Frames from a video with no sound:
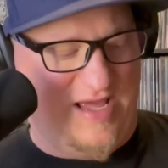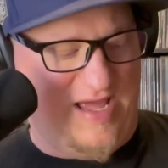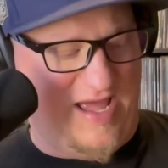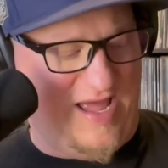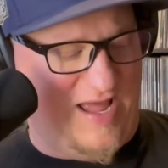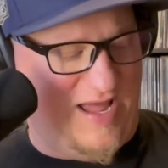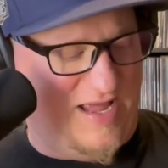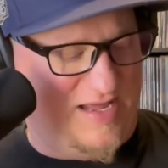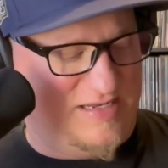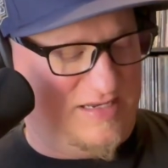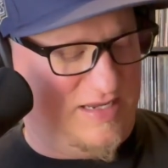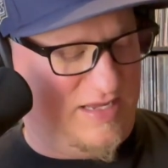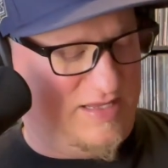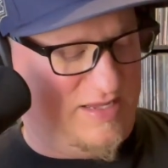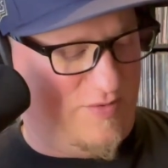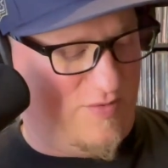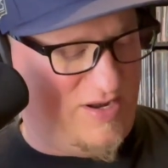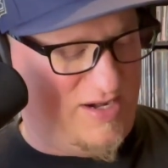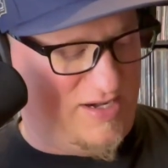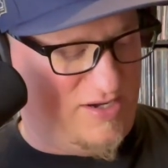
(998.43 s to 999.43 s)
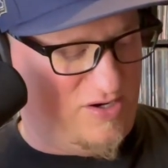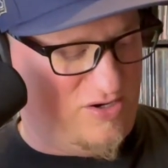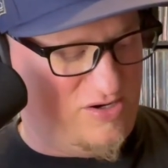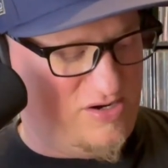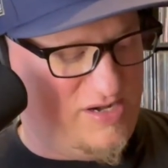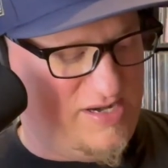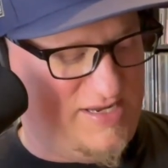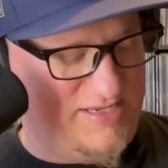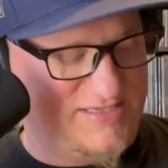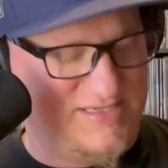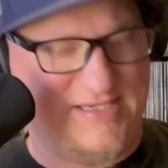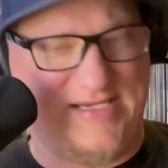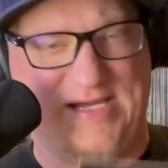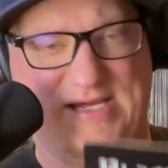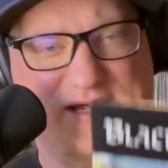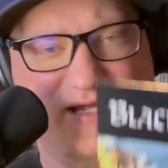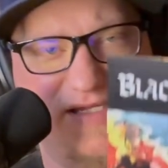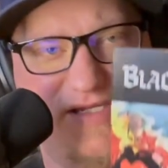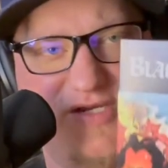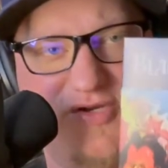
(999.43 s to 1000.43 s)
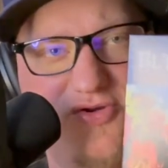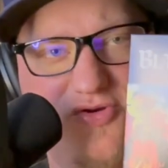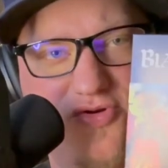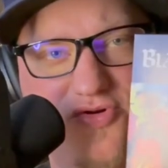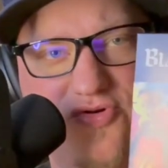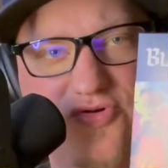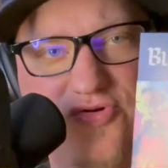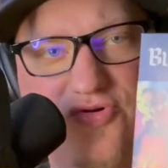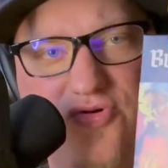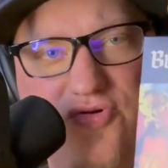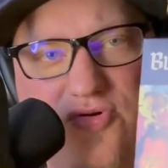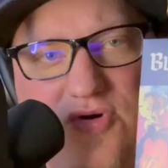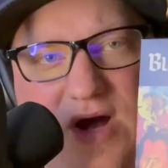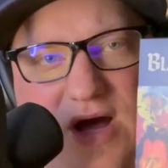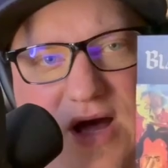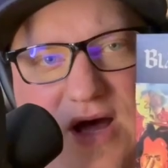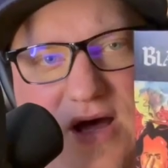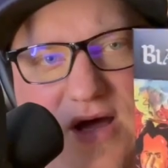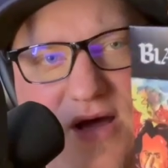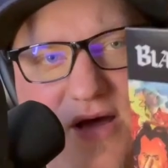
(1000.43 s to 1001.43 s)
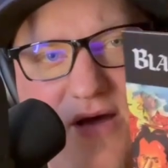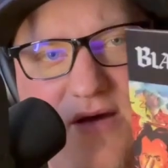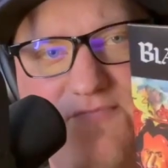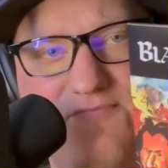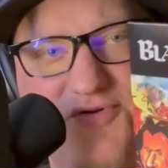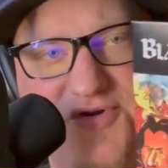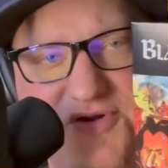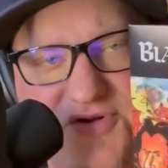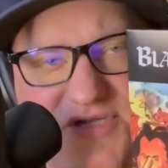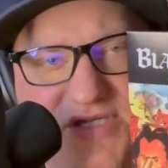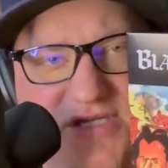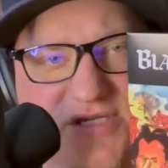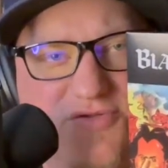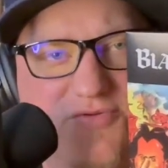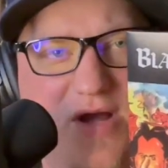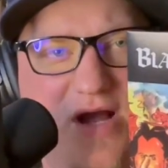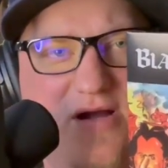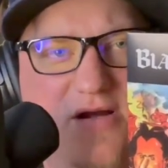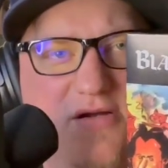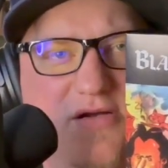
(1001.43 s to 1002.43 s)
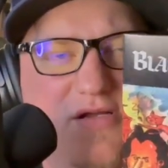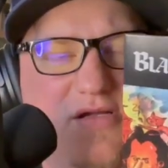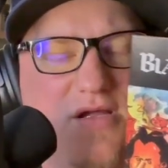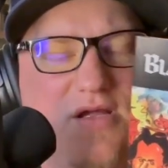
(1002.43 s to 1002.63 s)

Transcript: And they wanted Ernie C to produce this record.